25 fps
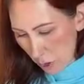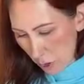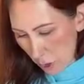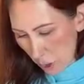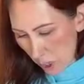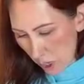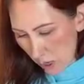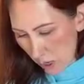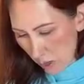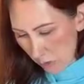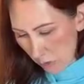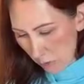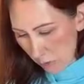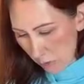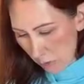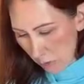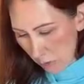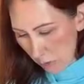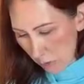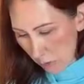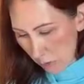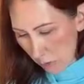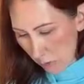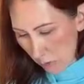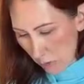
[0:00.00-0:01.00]
we can just
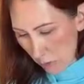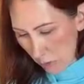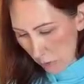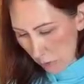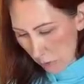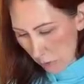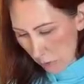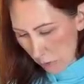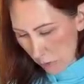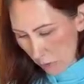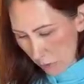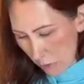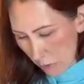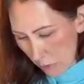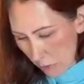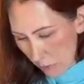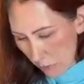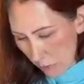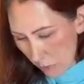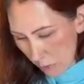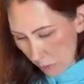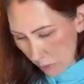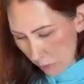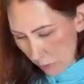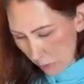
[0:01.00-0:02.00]
chat for a
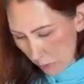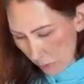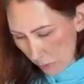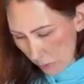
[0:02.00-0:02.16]
few.